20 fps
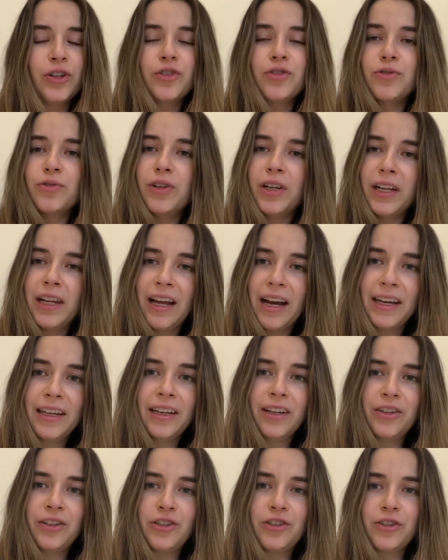truly like
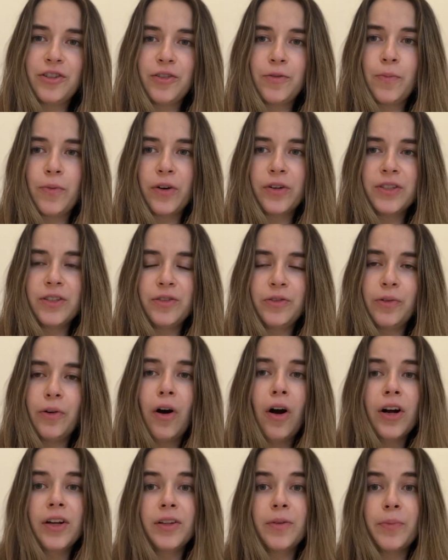and enjoy the person you
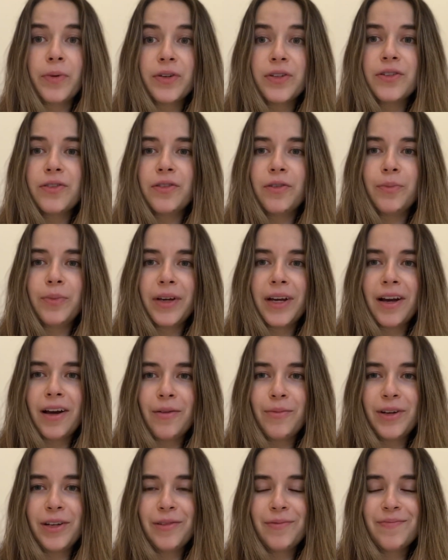are and the person you're
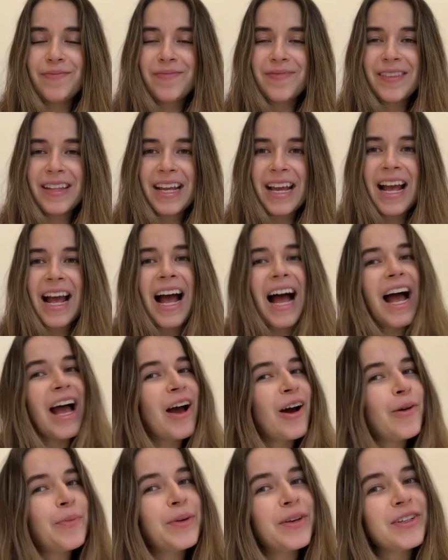becoming? I
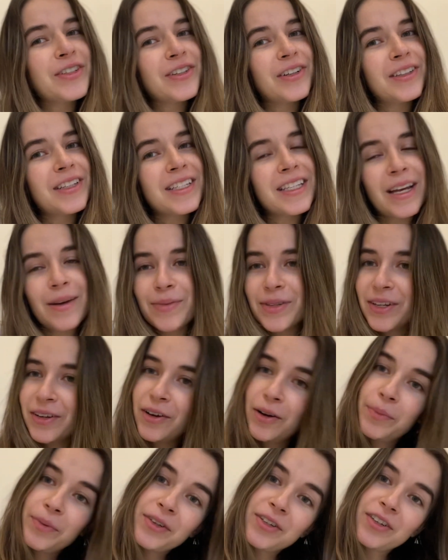hope you enjoyed this episode. I
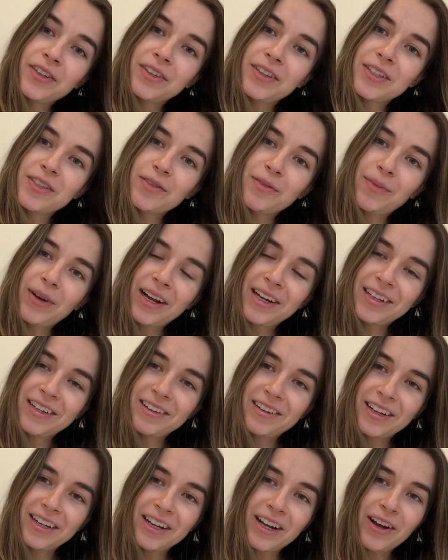hope you enjoyed this reminder,
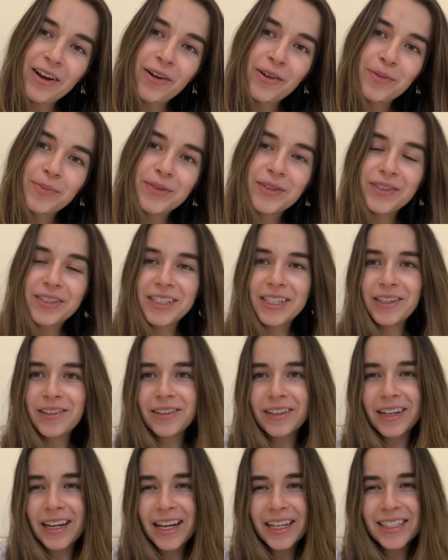and I hope to see you in
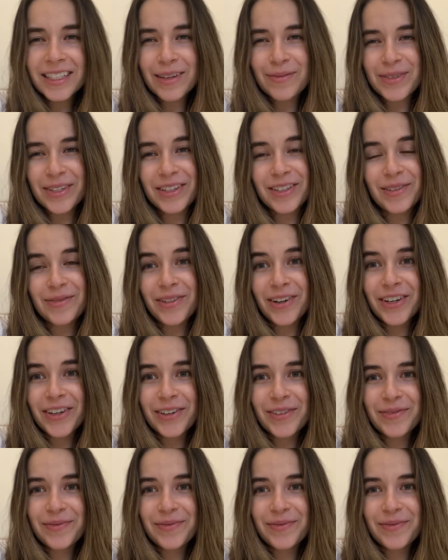the next episode tomorrow.